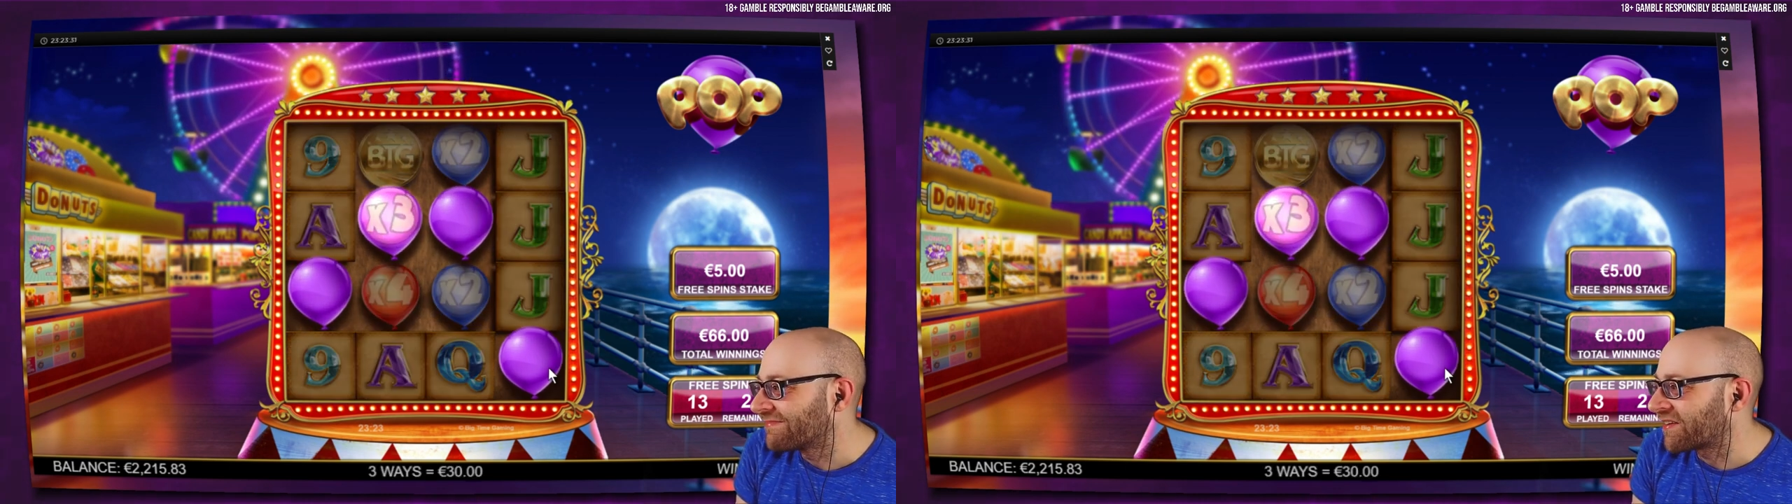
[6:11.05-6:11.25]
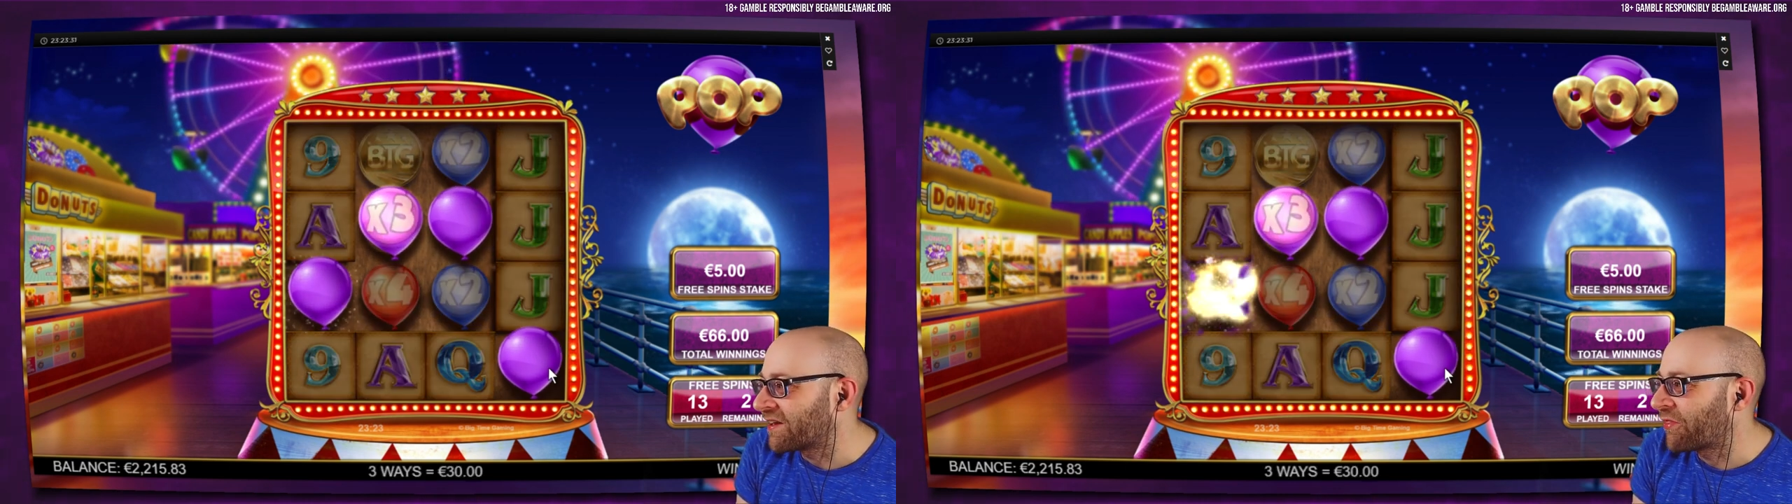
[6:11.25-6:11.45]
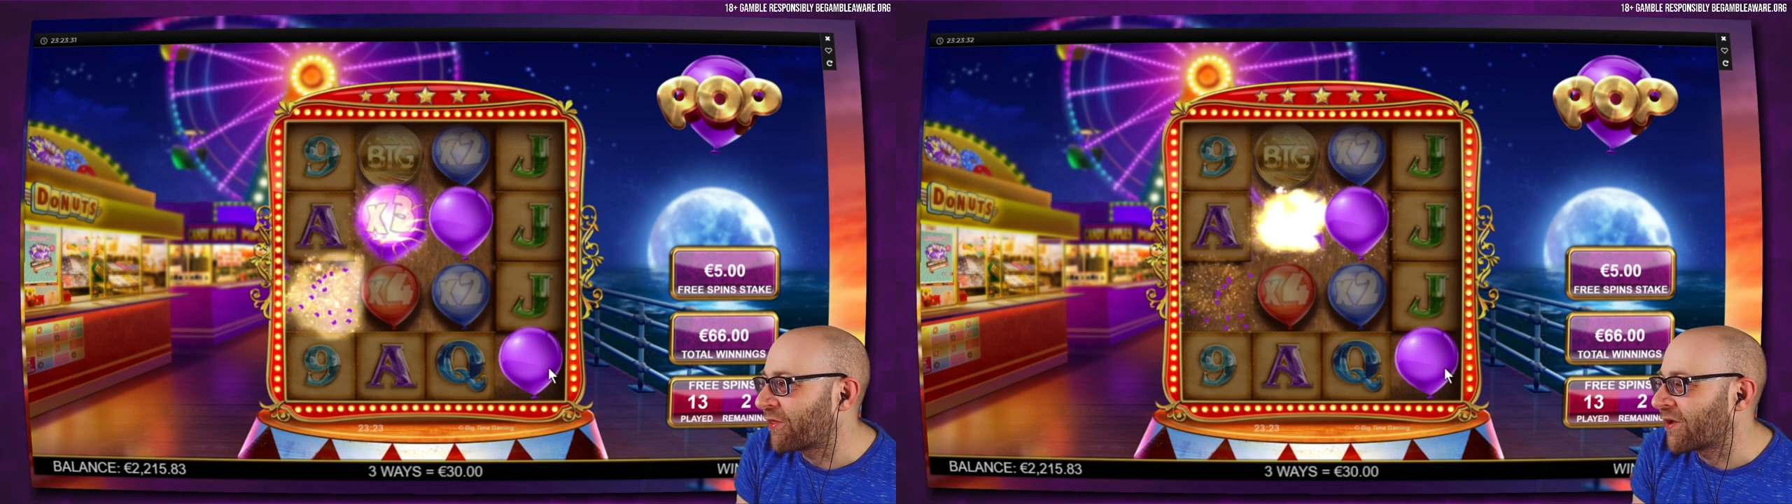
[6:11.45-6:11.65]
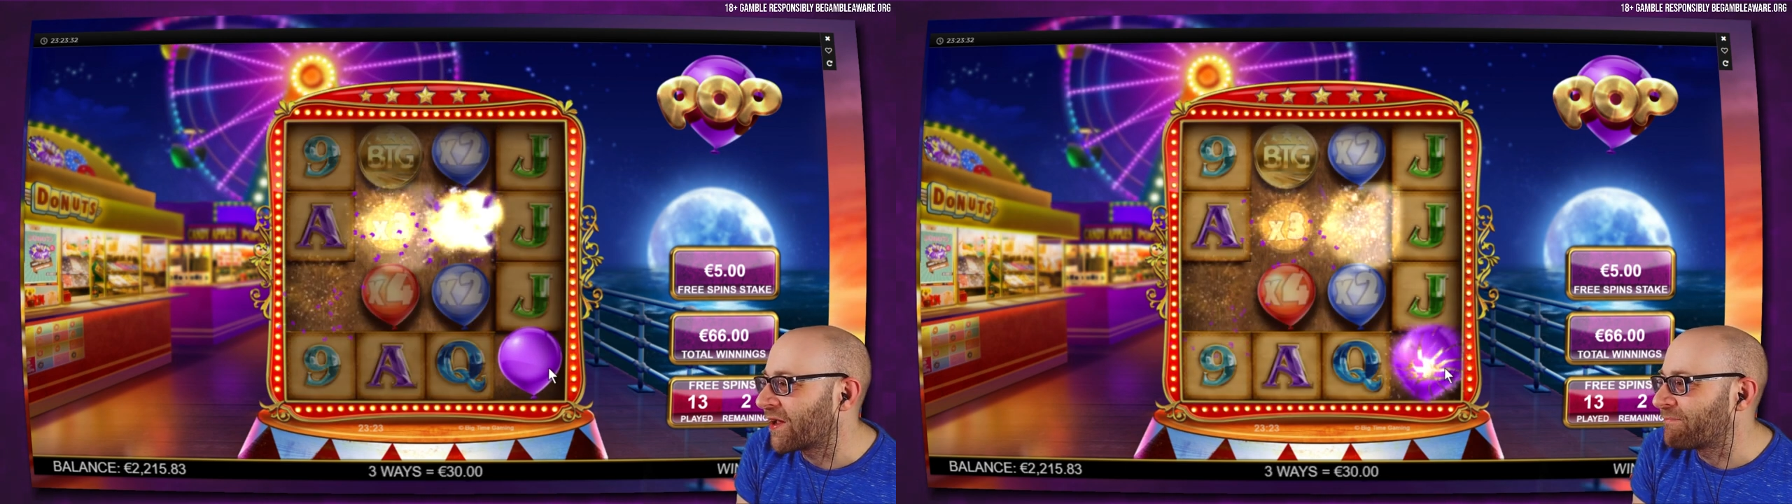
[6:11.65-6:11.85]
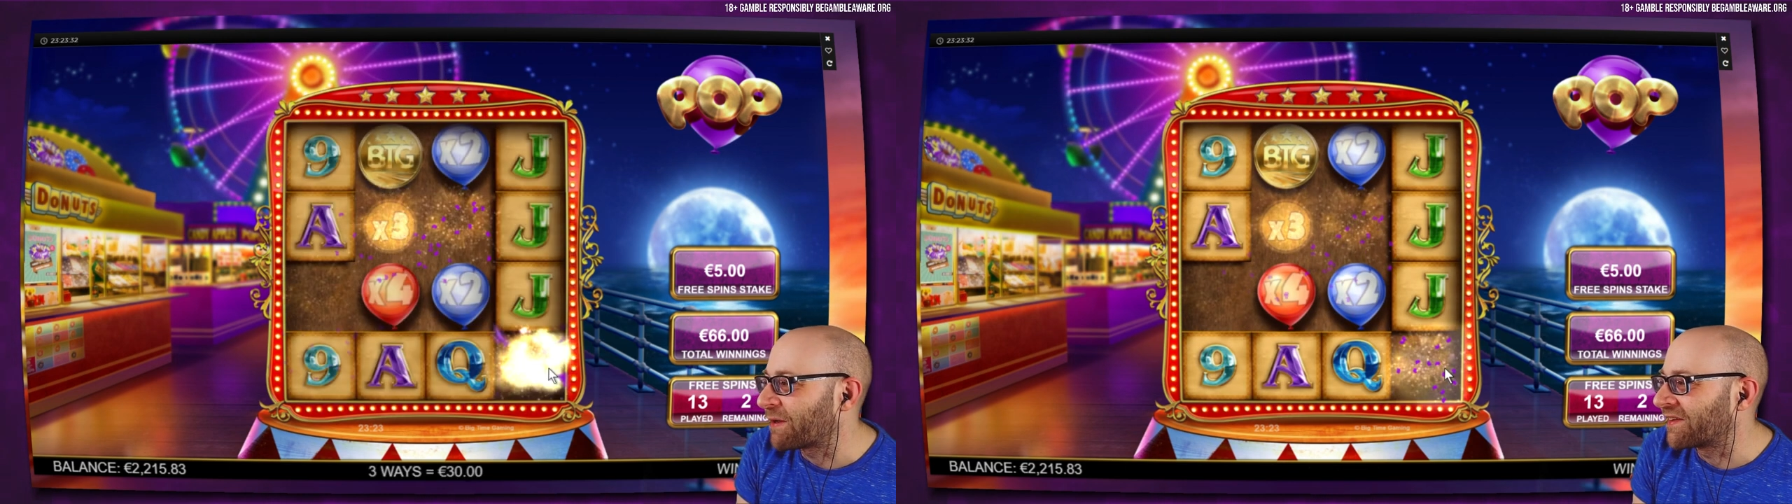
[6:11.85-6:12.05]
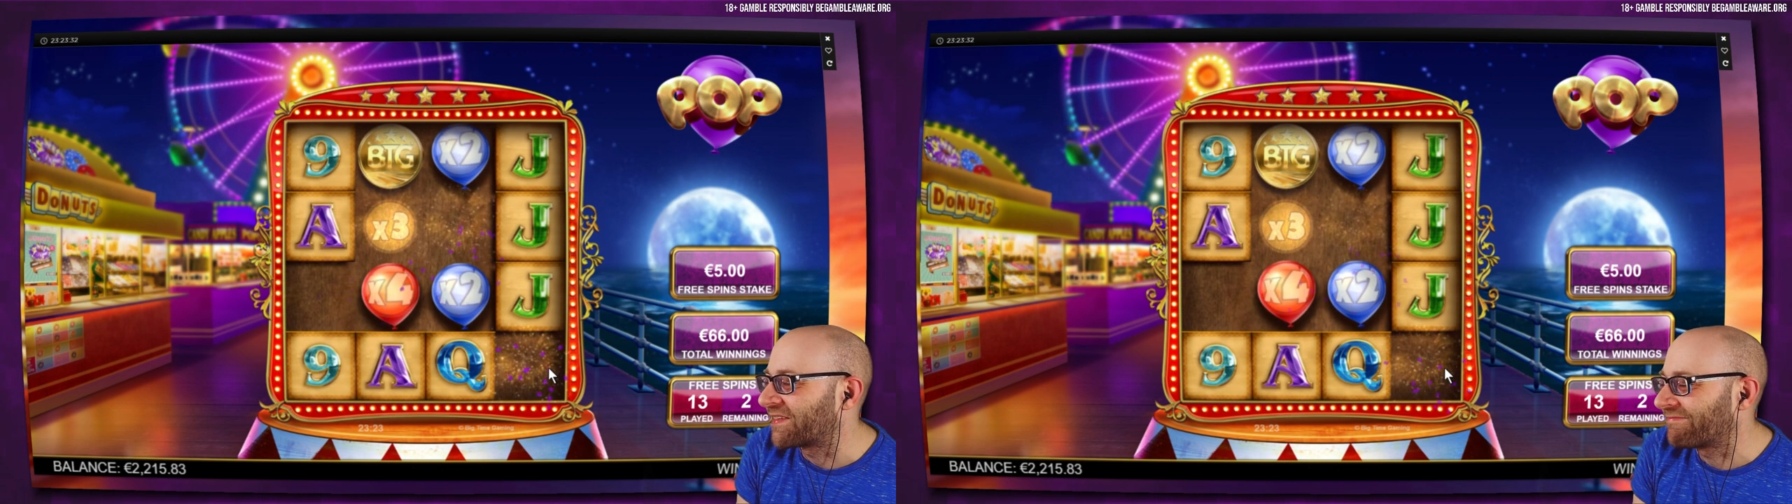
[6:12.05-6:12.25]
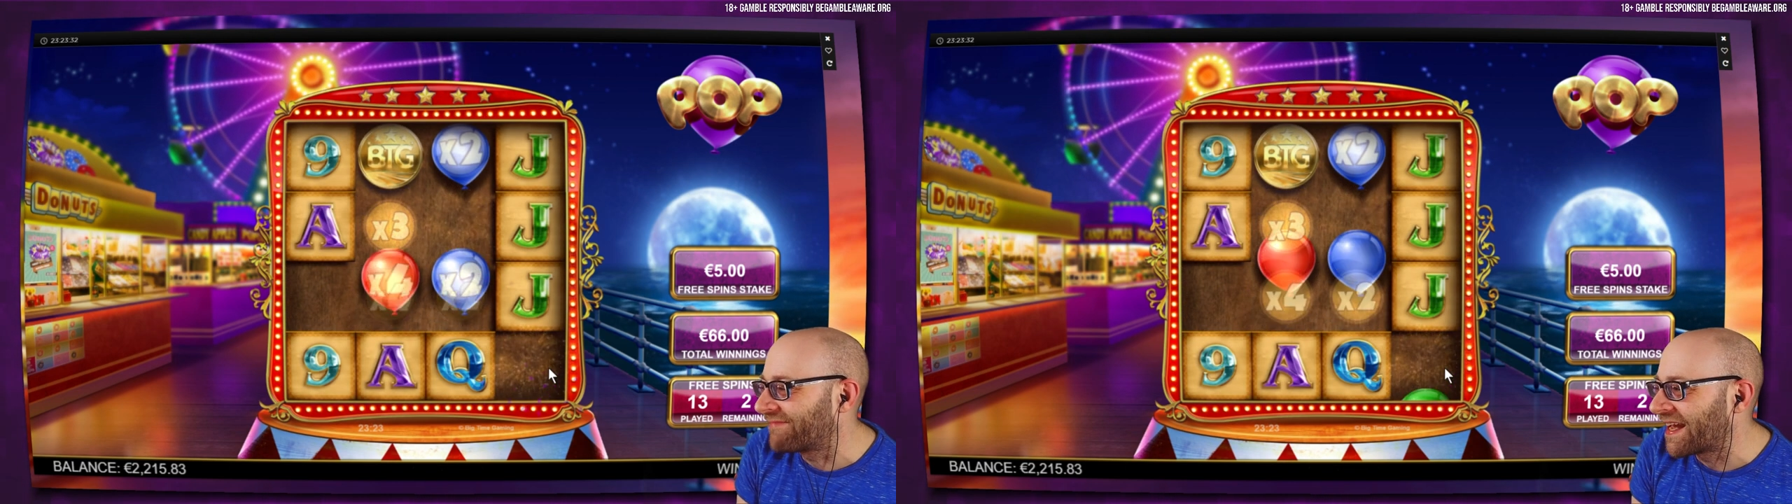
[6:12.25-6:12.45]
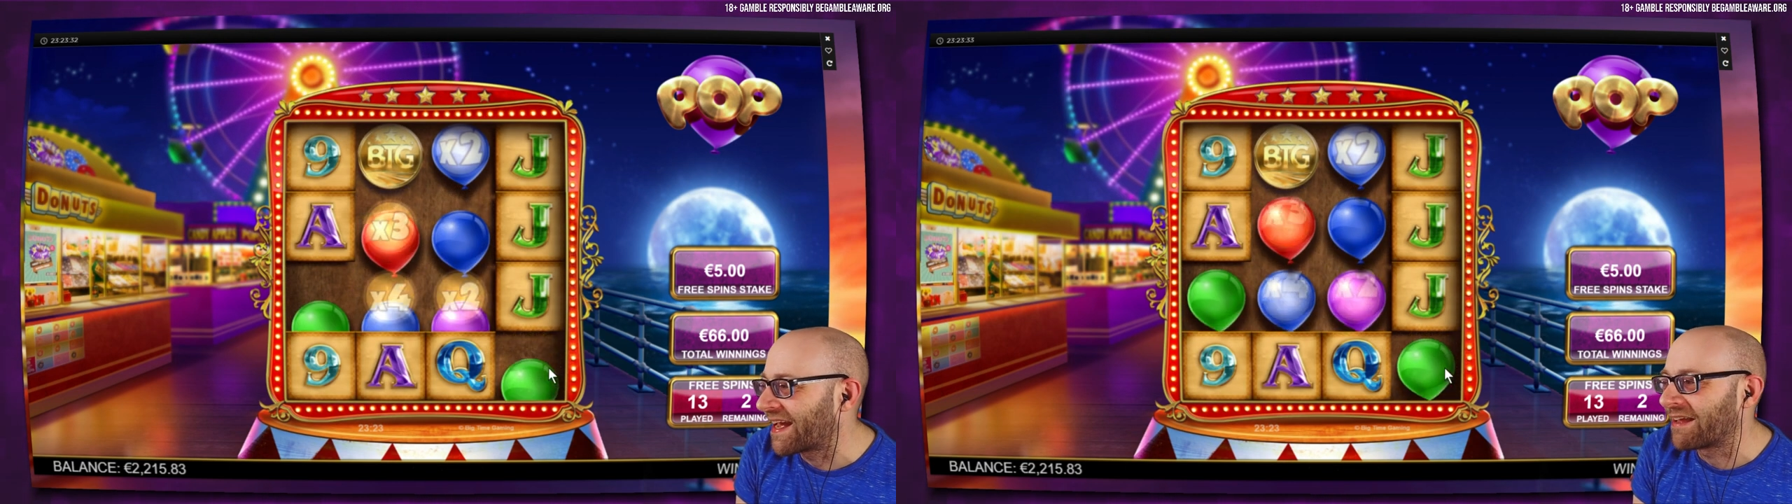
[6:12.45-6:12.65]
it's only 30 because yeah,